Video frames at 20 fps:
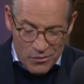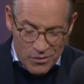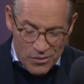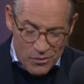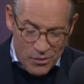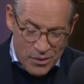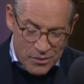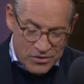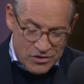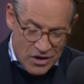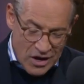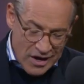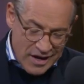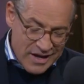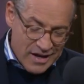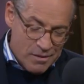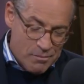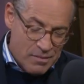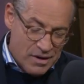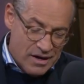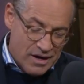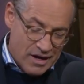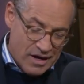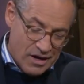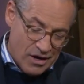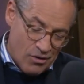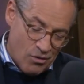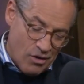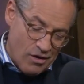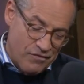We were talking a minute
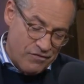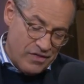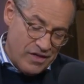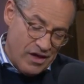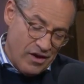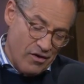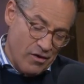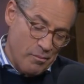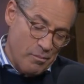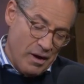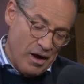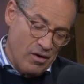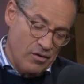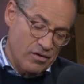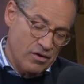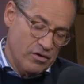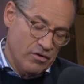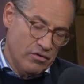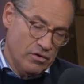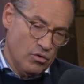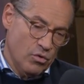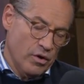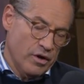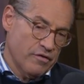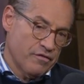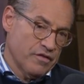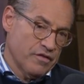ago off the air about you're a lawyer